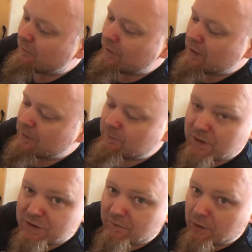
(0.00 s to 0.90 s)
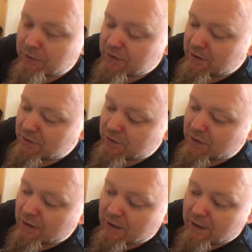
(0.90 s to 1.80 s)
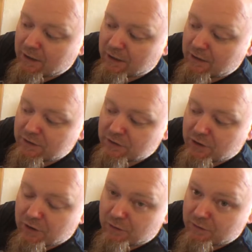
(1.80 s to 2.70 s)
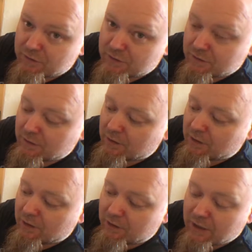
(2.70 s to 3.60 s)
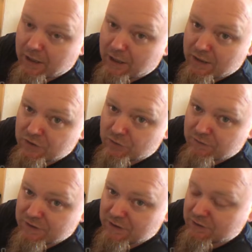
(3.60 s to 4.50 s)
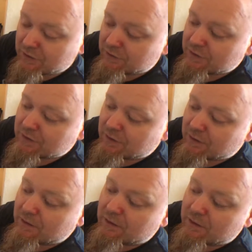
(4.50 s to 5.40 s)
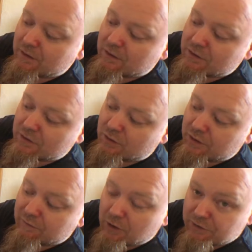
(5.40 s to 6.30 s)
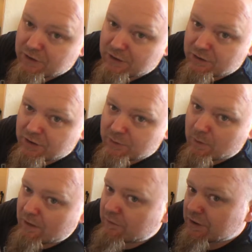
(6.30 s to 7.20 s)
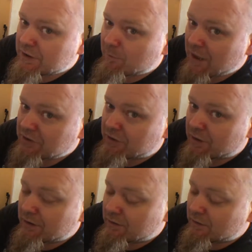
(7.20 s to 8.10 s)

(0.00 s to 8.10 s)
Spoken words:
V is your voltage, I is your current, and R is your resistance. So your voltage is whatever's in your battery,